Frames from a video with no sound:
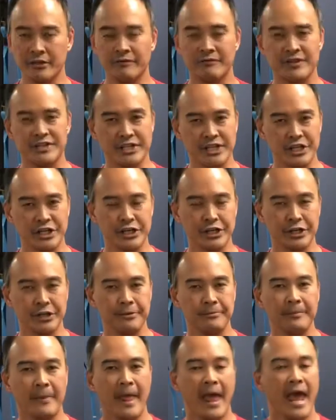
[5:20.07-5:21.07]
physician
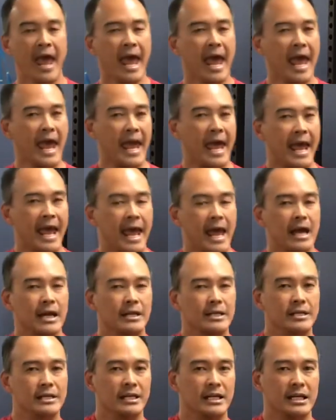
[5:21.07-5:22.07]

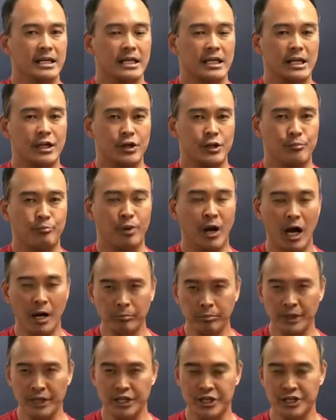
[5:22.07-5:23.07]
and he
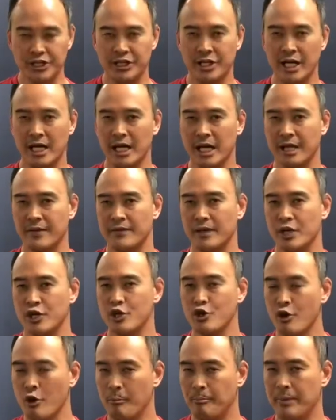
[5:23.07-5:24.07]
published in the
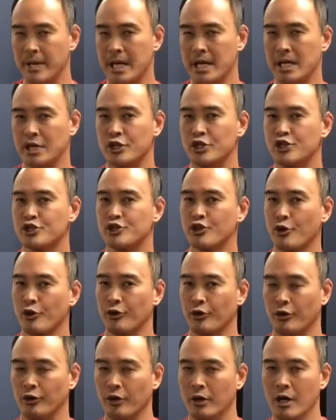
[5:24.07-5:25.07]
European
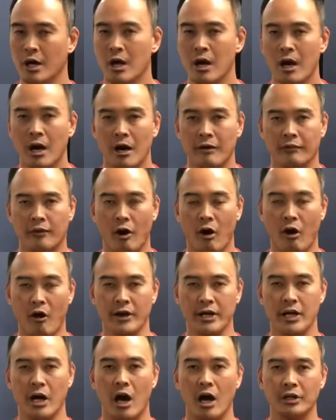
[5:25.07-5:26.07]
Journal of
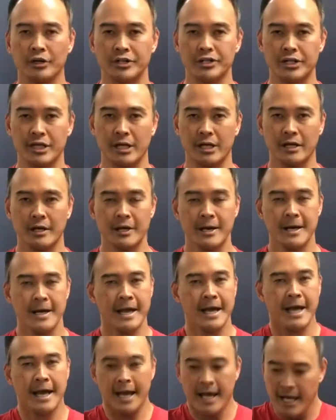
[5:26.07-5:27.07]
Cardiology.
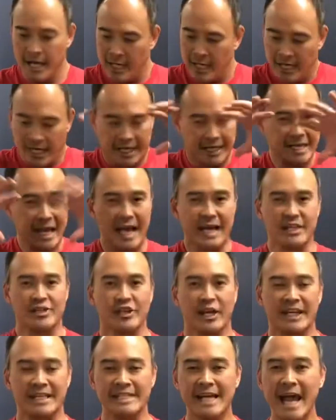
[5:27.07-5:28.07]
Again, it's on
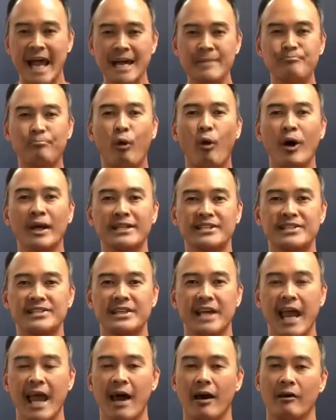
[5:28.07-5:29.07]
a 10 point
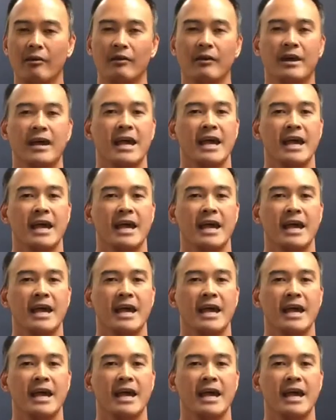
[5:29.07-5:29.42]
scale,